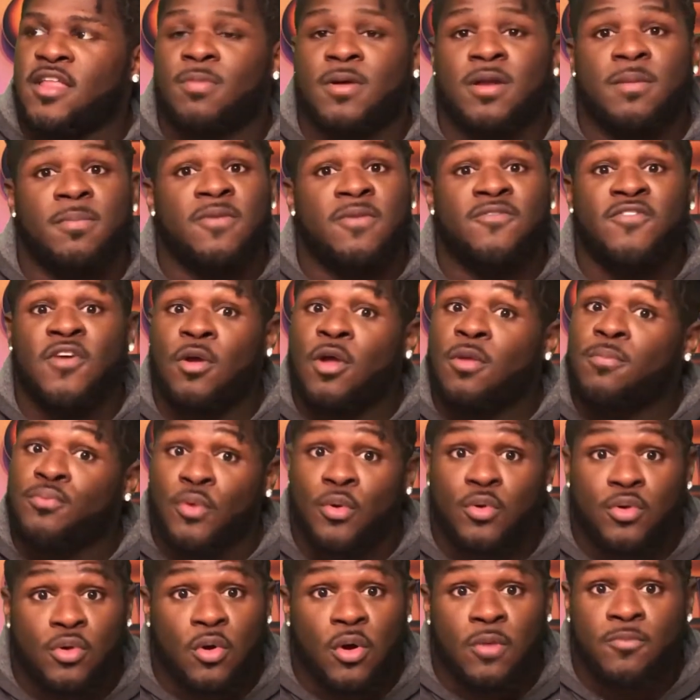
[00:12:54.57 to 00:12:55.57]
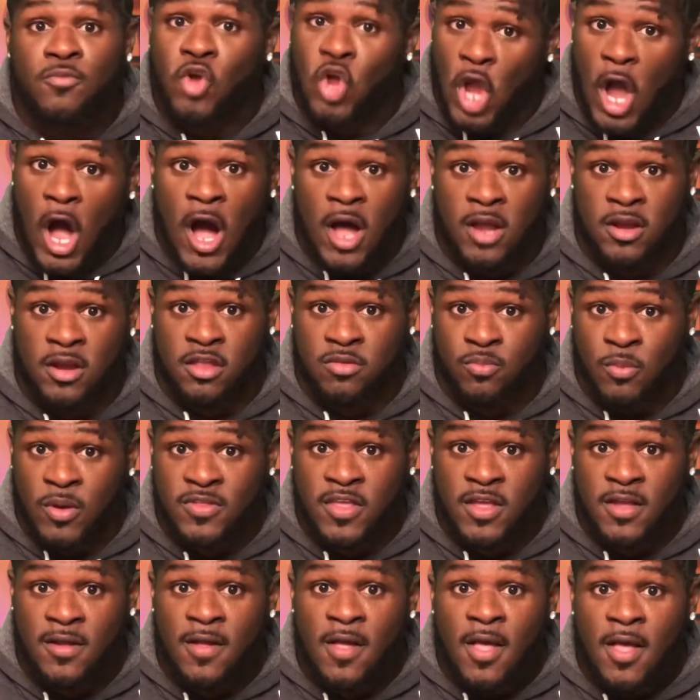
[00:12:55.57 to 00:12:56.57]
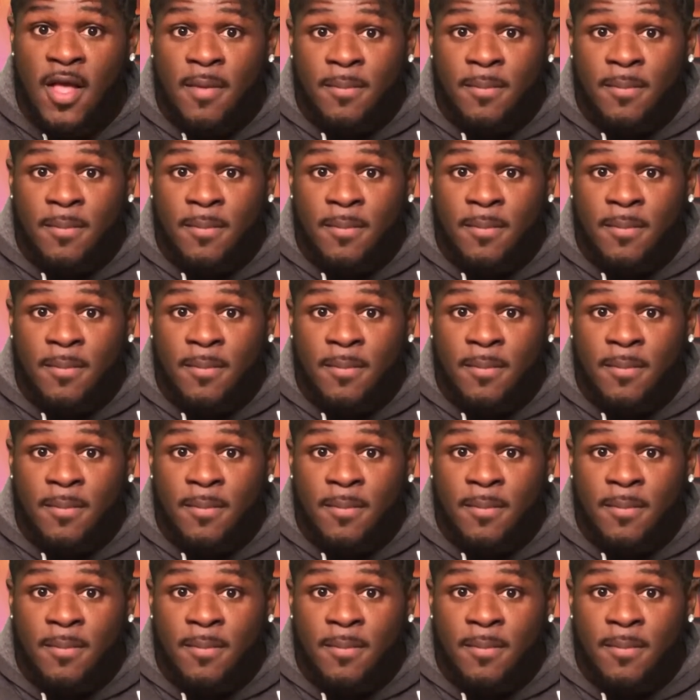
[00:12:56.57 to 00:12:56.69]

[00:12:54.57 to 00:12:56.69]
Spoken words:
I want to be very brutal and very honest with it.